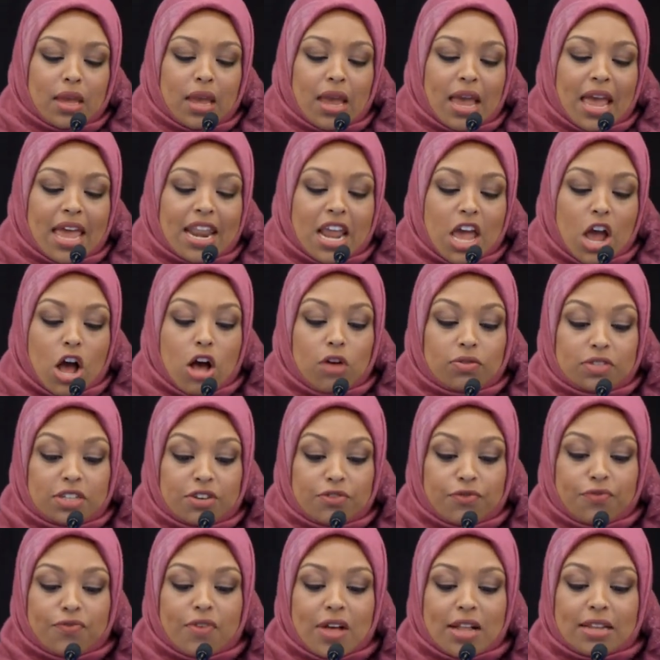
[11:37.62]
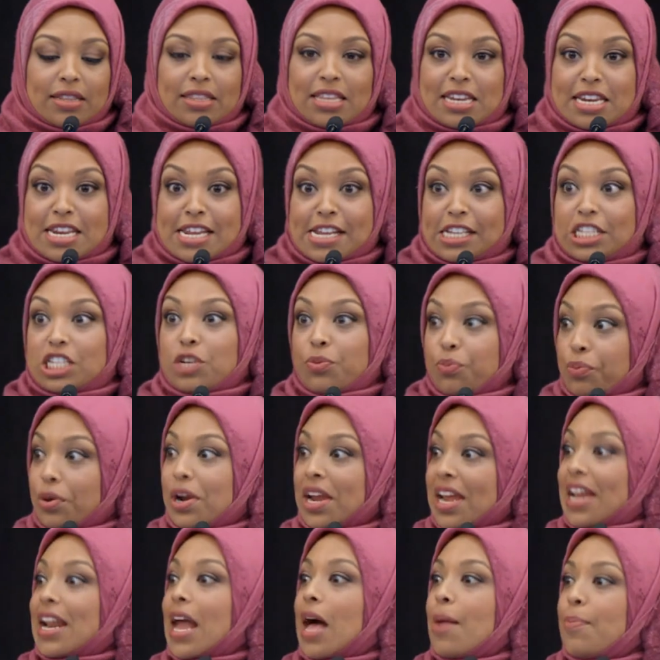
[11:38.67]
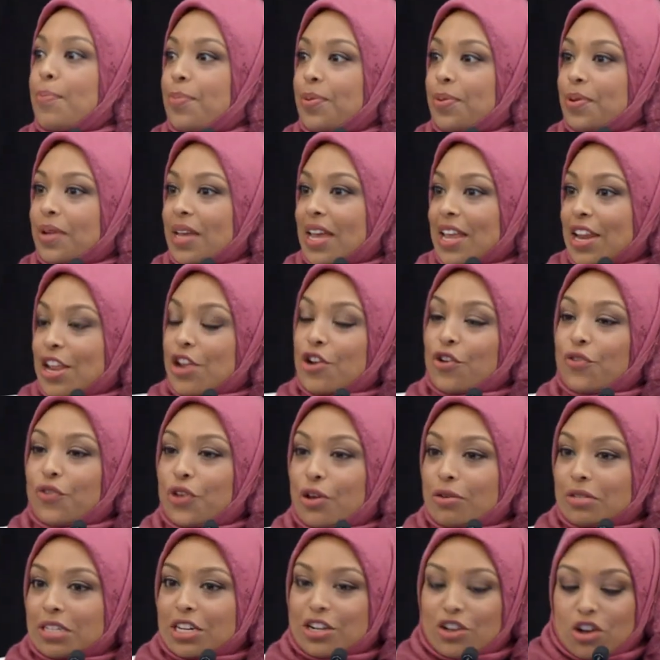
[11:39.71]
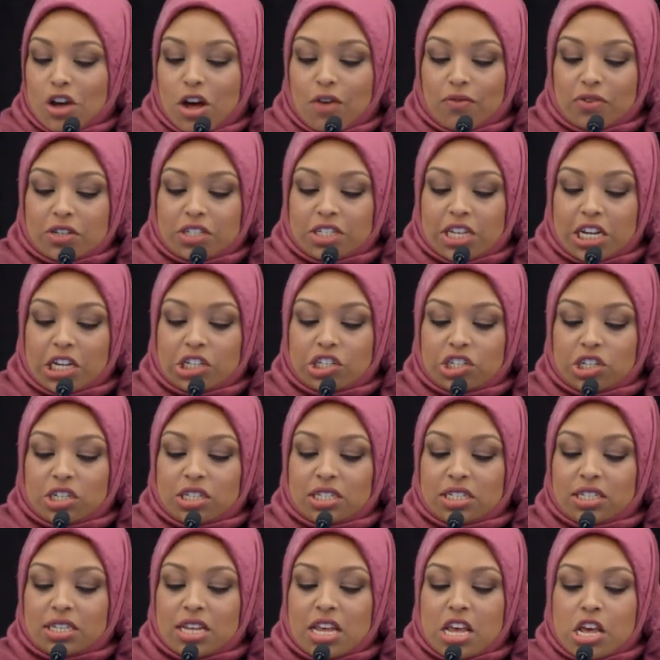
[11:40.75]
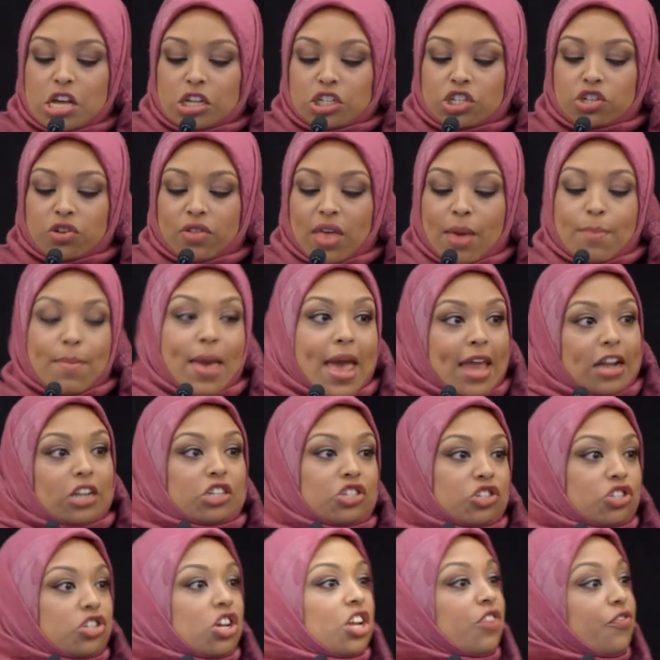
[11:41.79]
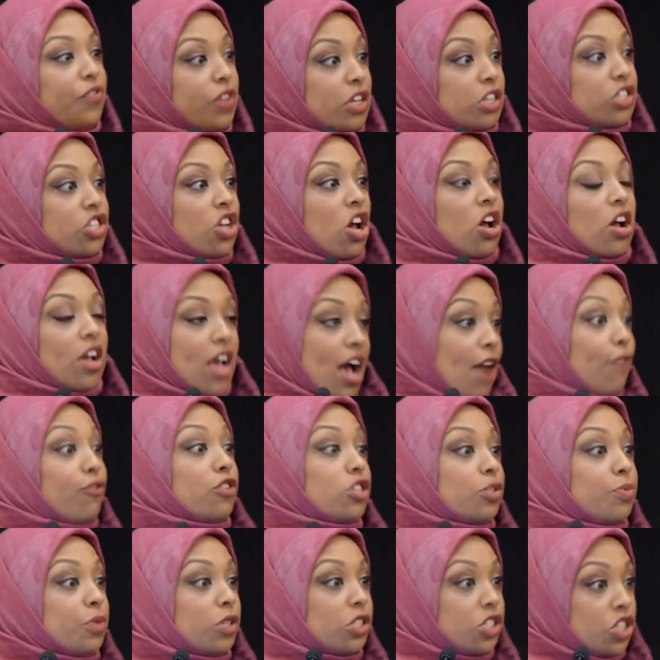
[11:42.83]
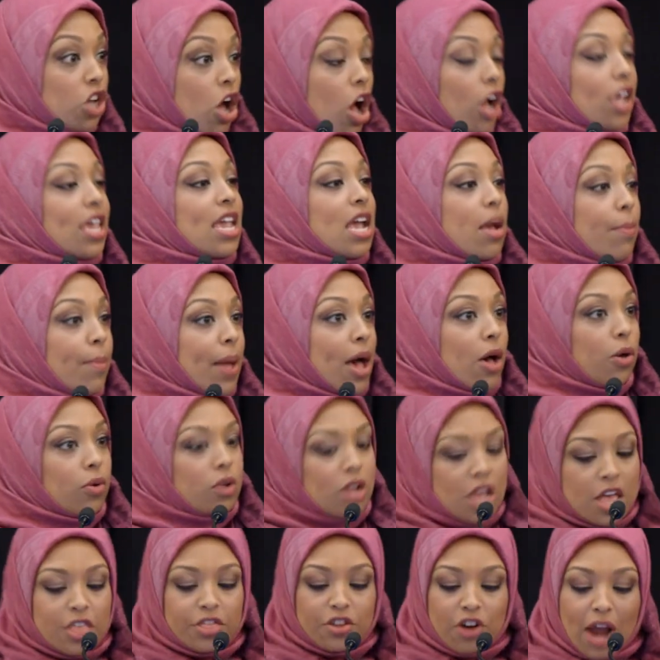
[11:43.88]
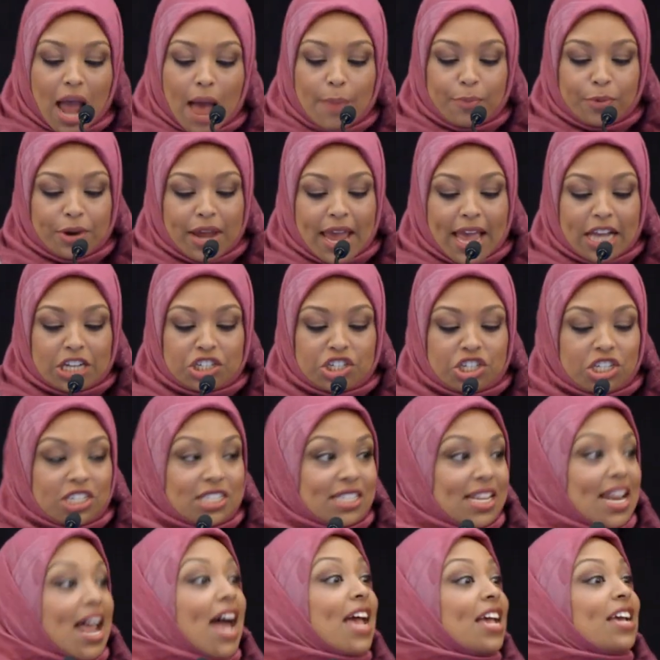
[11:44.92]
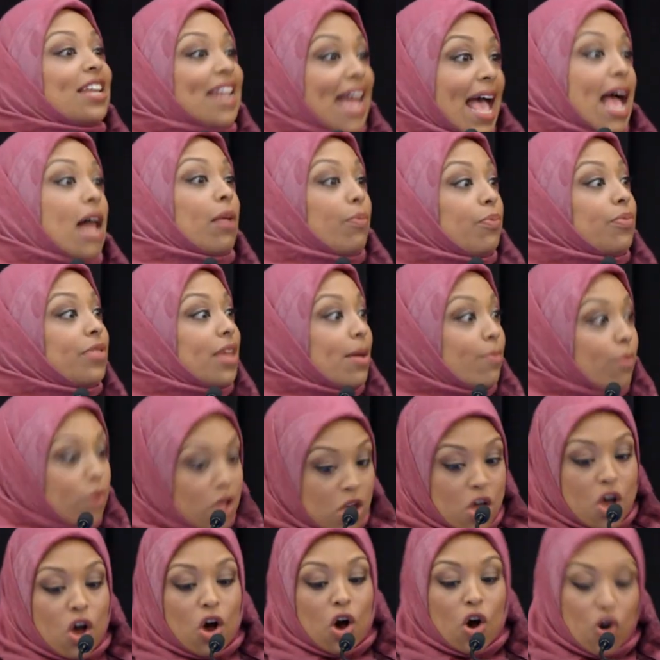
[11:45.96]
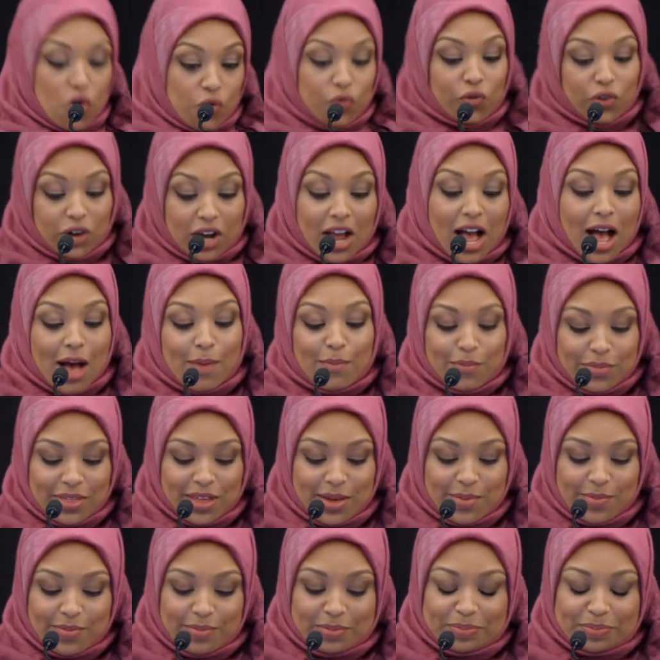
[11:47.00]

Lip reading: I often felt the need to bring it up in interviews and in conversations so that managers could feel comfortable talking about their apprehensions and I could help them overcome them.